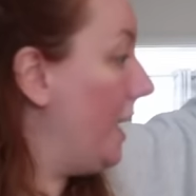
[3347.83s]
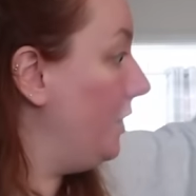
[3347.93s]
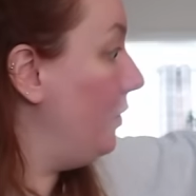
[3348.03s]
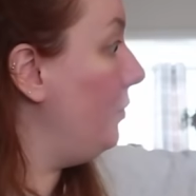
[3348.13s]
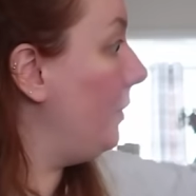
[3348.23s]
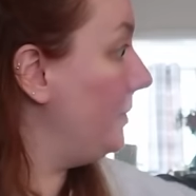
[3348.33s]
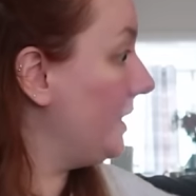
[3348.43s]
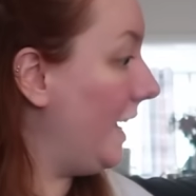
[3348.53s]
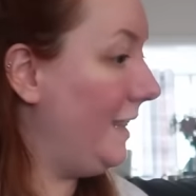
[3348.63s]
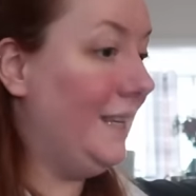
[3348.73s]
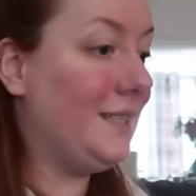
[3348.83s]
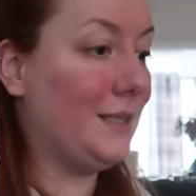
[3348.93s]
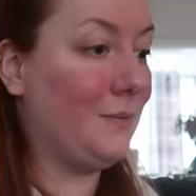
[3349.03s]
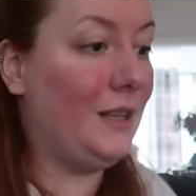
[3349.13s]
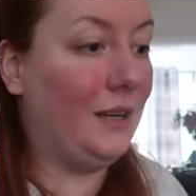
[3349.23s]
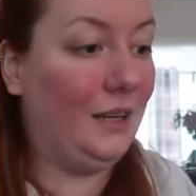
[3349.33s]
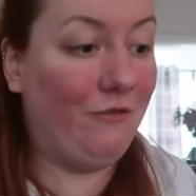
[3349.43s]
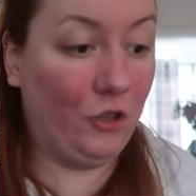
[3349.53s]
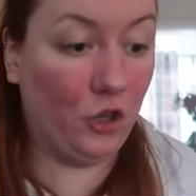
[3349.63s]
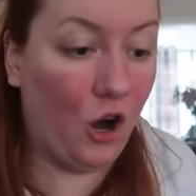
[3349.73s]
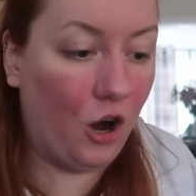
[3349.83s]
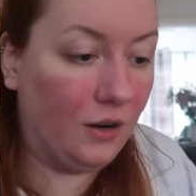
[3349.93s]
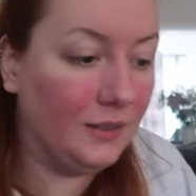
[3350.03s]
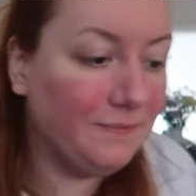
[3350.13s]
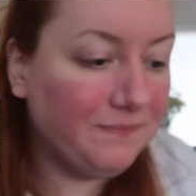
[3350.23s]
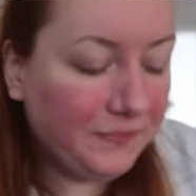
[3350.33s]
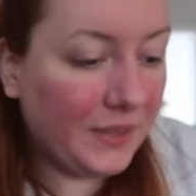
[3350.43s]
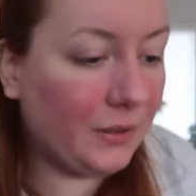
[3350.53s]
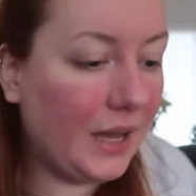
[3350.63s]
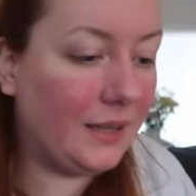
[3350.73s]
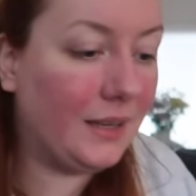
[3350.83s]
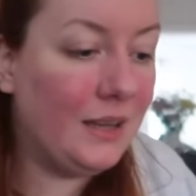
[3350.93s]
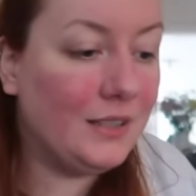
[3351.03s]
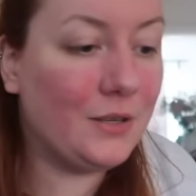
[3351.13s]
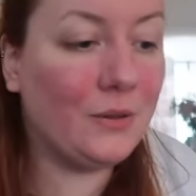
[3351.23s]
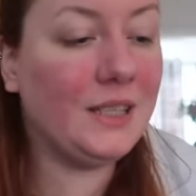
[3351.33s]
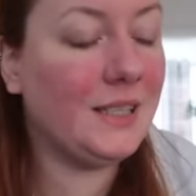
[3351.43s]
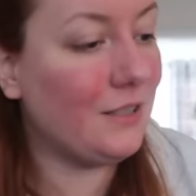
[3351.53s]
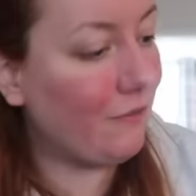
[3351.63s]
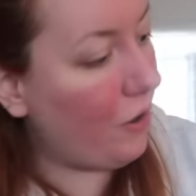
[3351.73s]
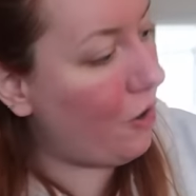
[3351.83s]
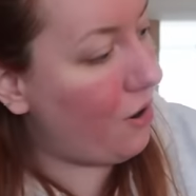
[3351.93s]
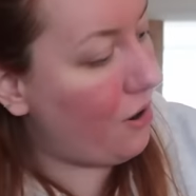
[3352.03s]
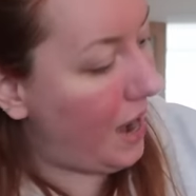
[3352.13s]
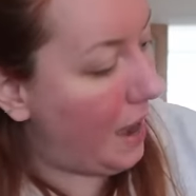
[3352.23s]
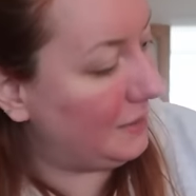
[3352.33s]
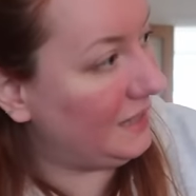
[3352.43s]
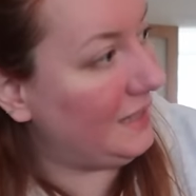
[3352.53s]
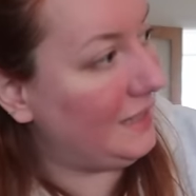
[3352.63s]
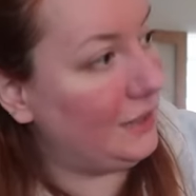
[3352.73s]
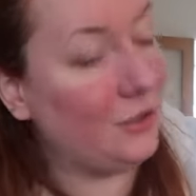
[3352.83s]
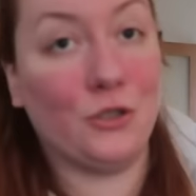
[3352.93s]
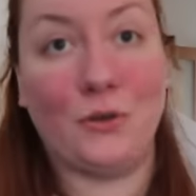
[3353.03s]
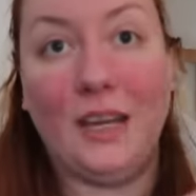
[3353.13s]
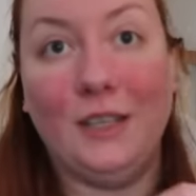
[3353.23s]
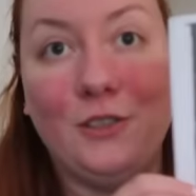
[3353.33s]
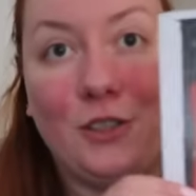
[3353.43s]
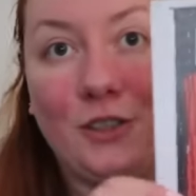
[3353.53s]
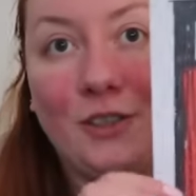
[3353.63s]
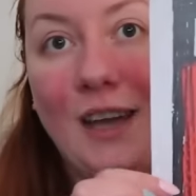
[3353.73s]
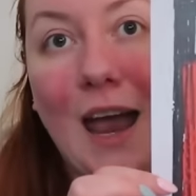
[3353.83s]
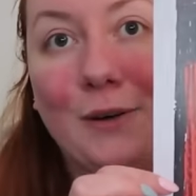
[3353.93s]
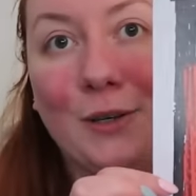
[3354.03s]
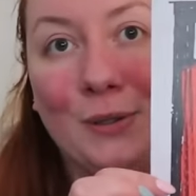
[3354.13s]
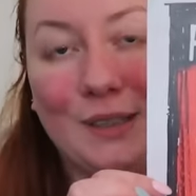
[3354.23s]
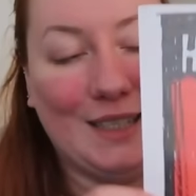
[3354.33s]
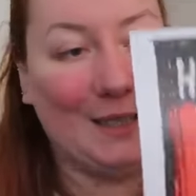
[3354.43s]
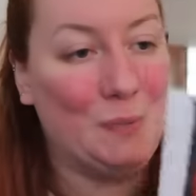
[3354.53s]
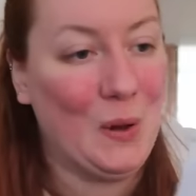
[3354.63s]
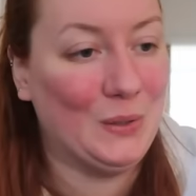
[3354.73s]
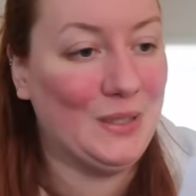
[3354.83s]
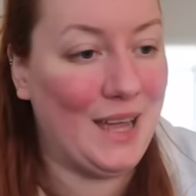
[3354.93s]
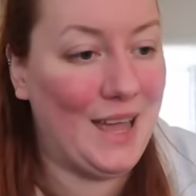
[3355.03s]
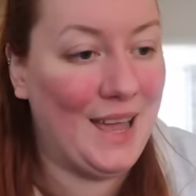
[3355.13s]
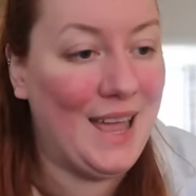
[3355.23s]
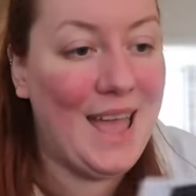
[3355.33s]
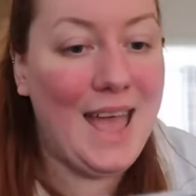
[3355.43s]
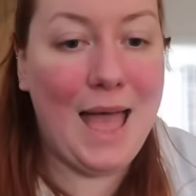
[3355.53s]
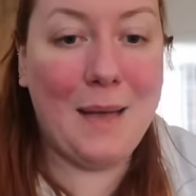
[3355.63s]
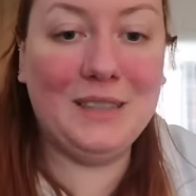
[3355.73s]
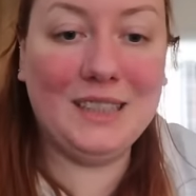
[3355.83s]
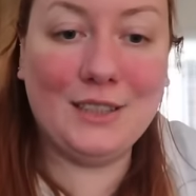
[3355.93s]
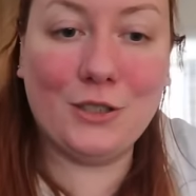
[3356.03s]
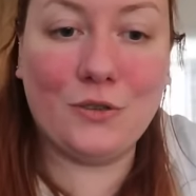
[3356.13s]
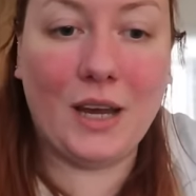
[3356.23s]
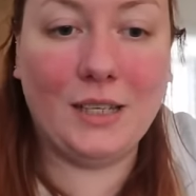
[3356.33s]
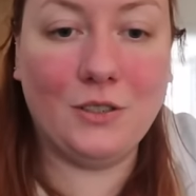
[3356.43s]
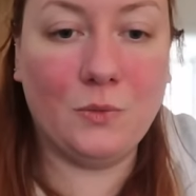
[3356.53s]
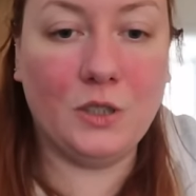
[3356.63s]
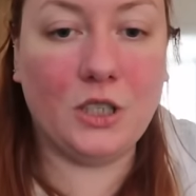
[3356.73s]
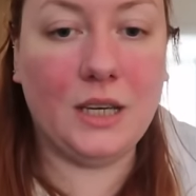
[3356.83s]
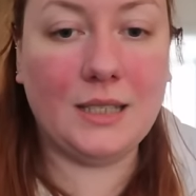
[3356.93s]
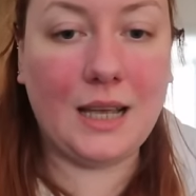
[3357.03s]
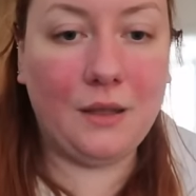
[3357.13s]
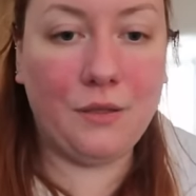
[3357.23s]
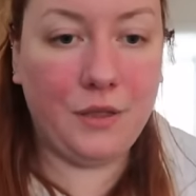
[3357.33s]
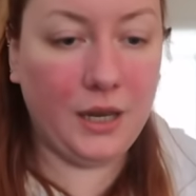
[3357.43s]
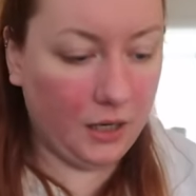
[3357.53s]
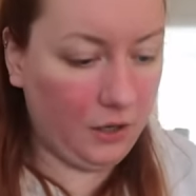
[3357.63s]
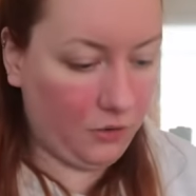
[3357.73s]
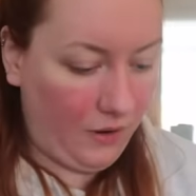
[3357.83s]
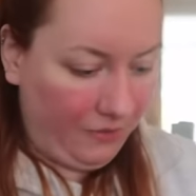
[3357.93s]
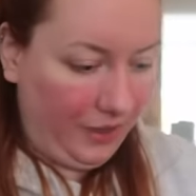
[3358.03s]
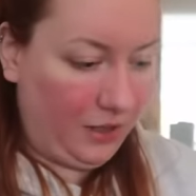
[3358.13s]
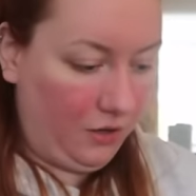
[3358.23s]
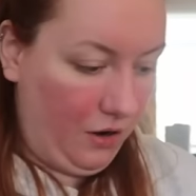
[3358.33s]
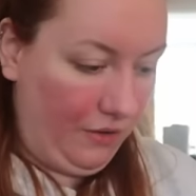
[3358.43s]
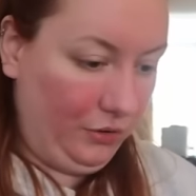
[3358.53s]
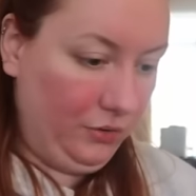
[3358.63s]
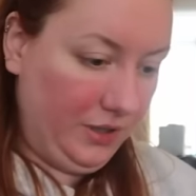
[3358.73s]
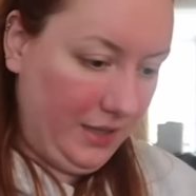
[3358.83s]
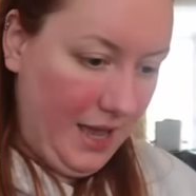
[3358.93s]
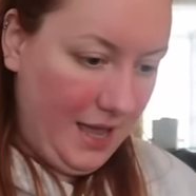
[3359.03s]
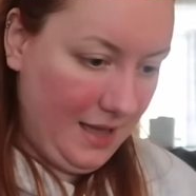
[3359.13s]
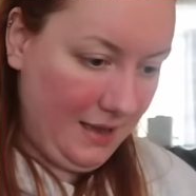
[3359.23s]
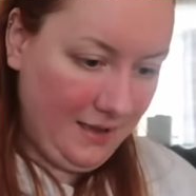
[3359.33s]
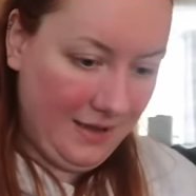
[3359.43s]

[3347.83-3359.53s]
I knew I was hitting this as well and I forgot. Okay, so this is for Emily the Strange. How cool is this poster? Emily the Strange, which is, I think, a graphic novel set.